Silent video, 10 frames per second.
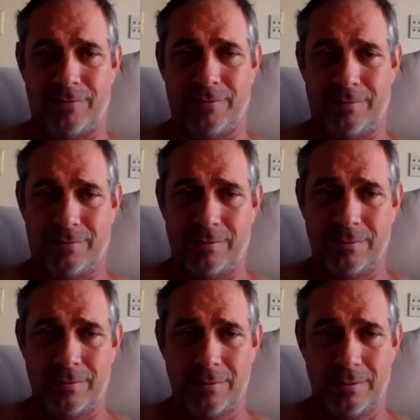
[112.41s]

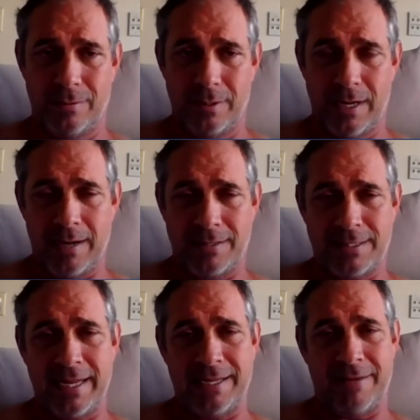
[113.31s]
Nixon wants
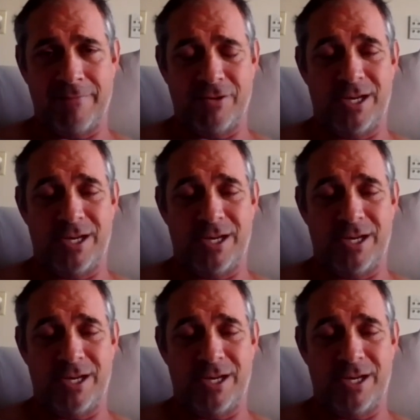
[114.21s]
justice, and